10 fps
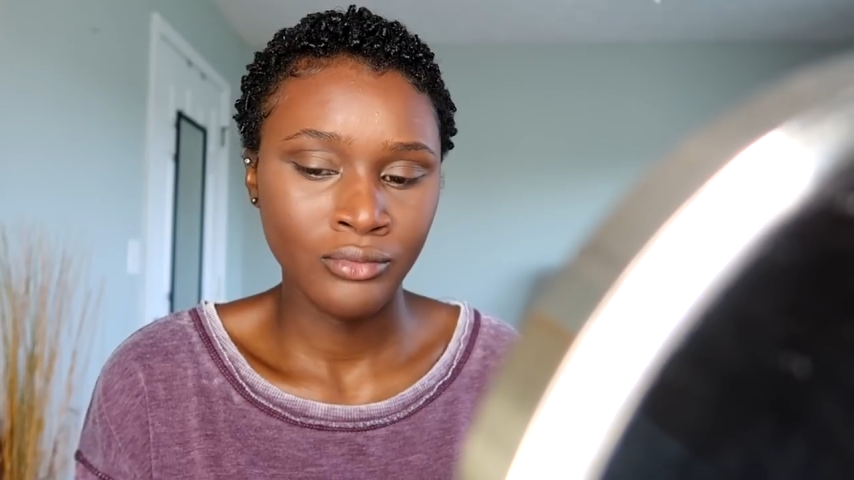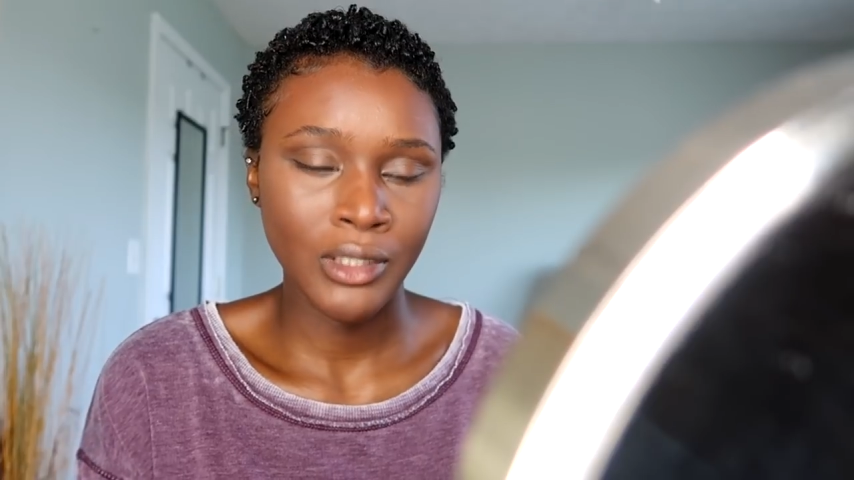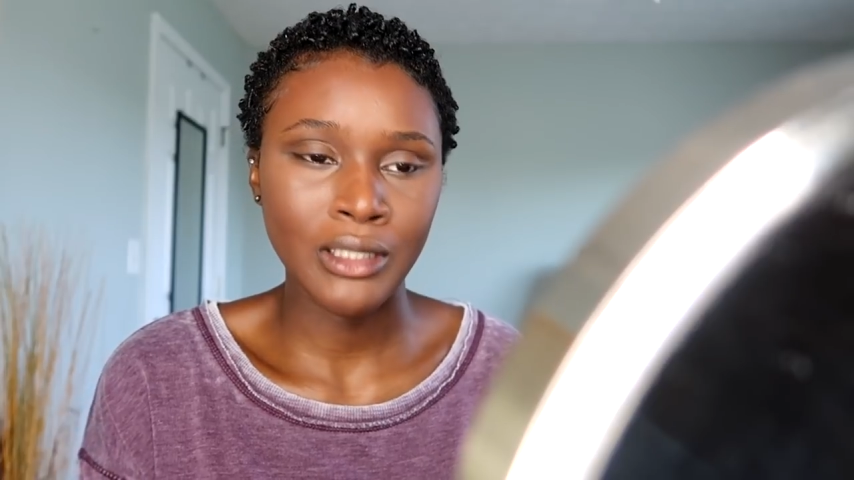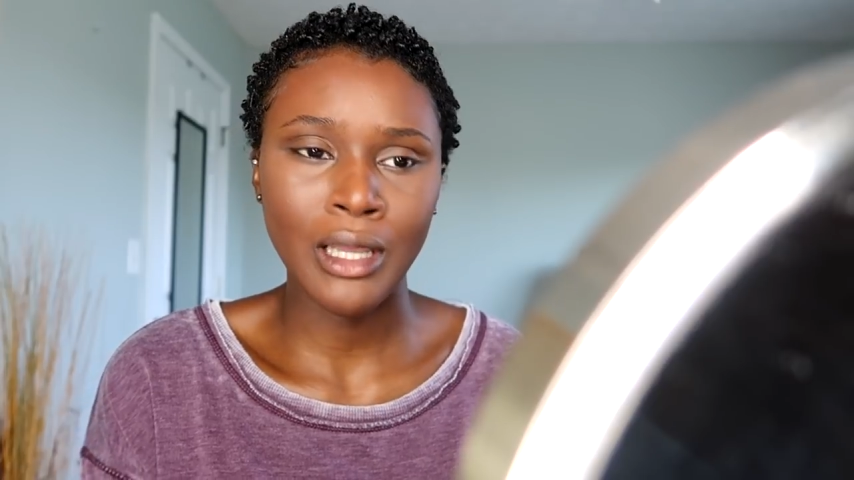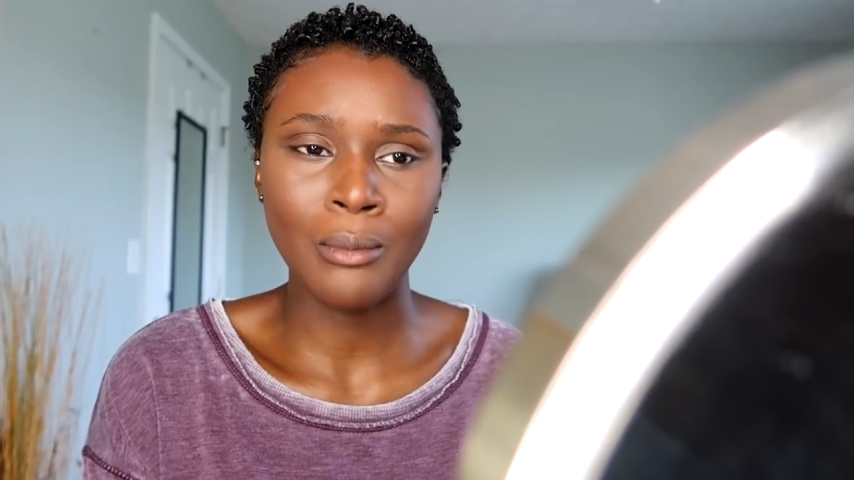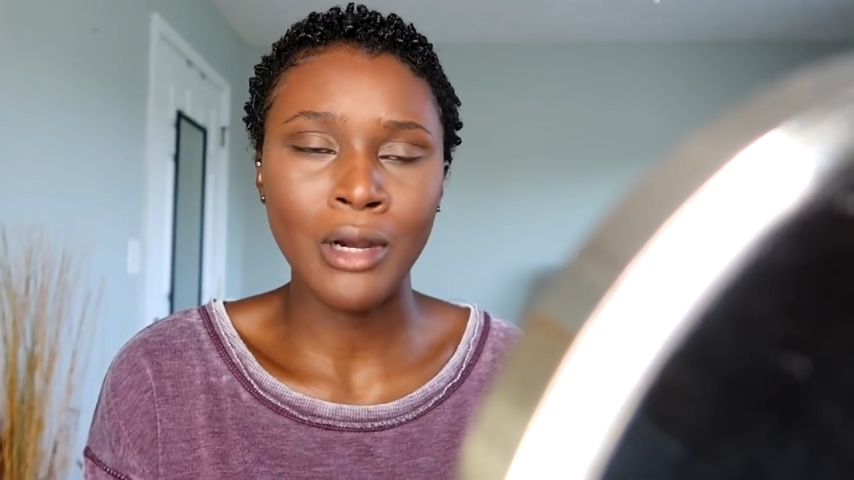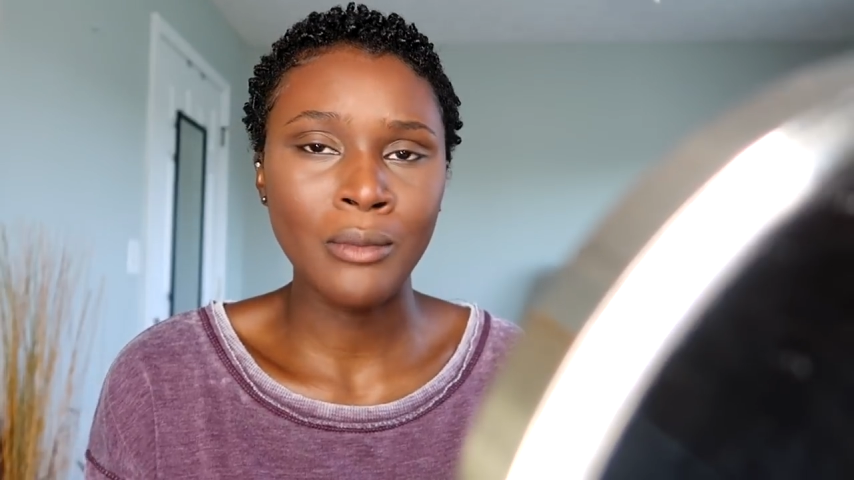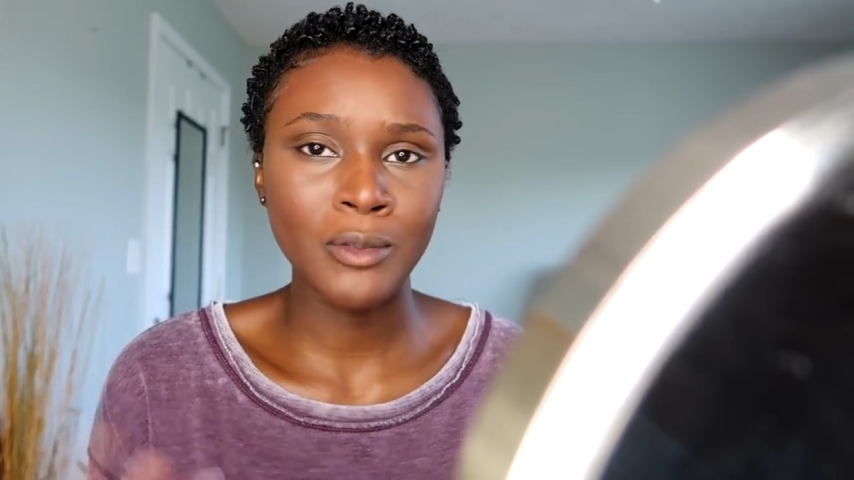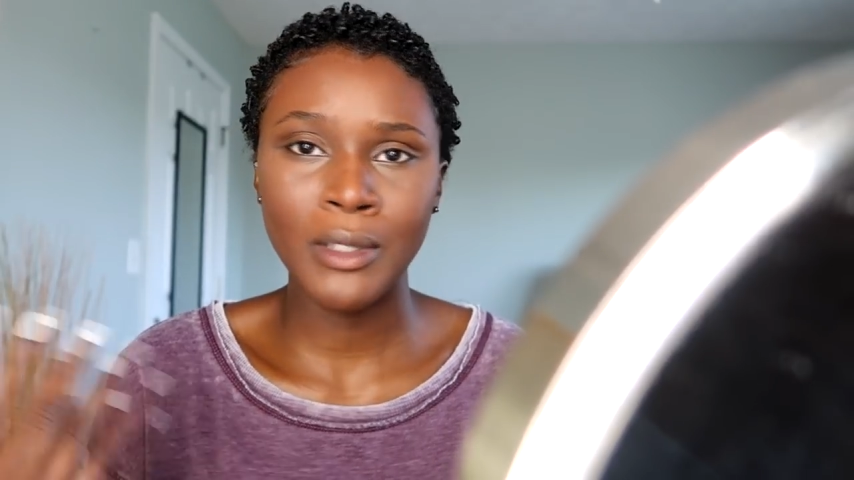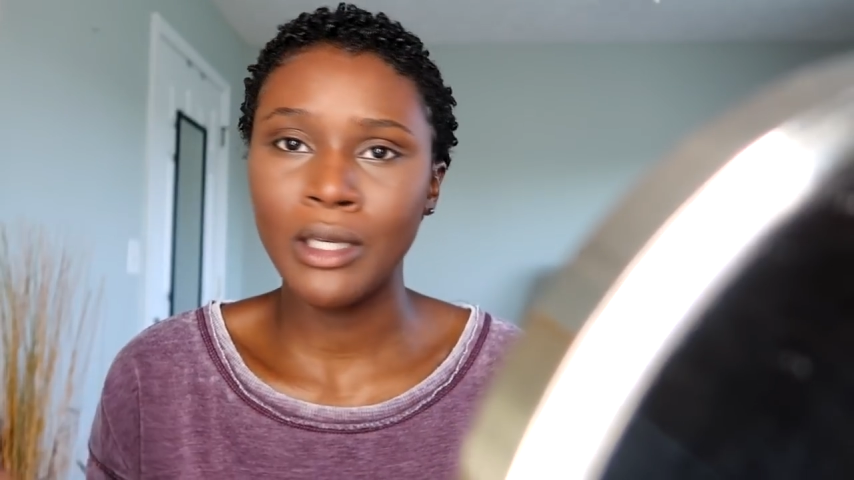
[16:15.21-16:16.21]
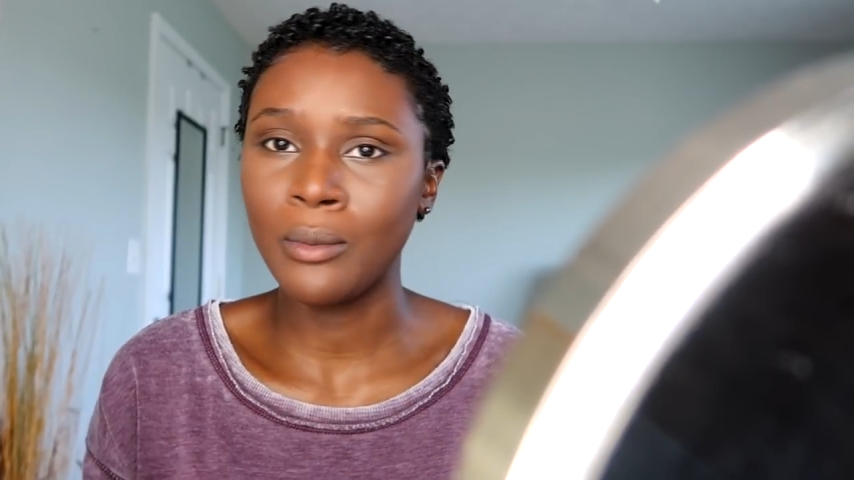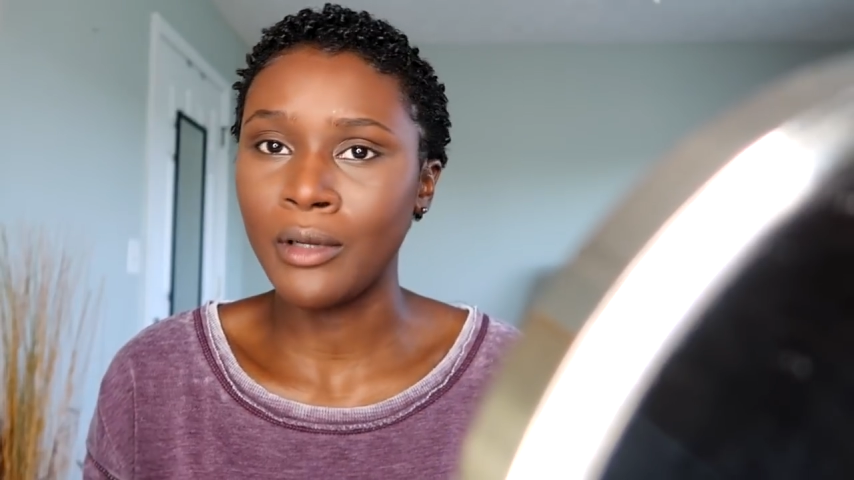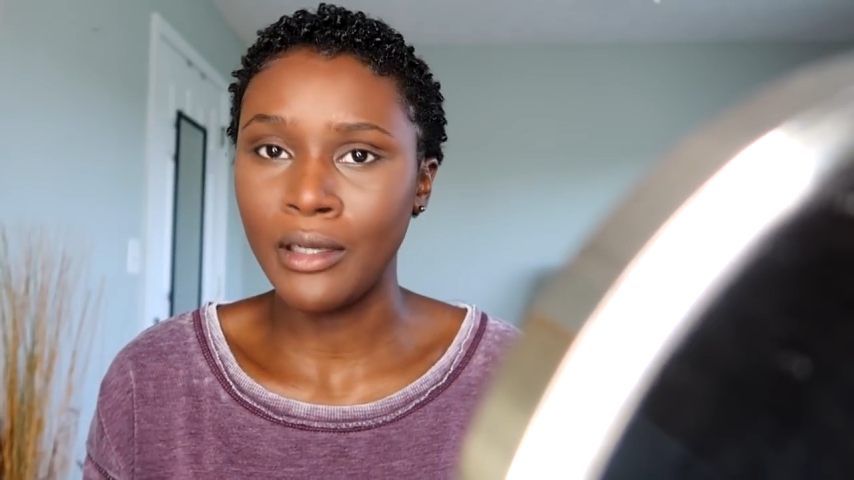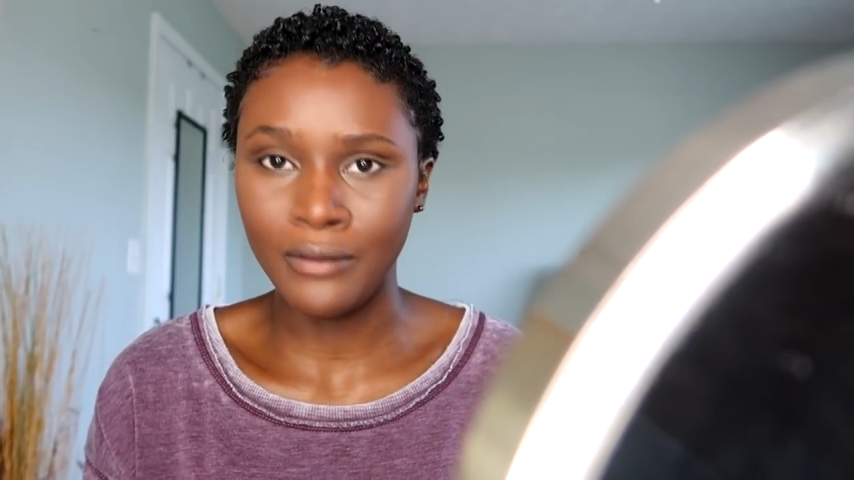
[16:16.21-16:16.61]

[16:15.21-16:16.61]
because like moms pick up on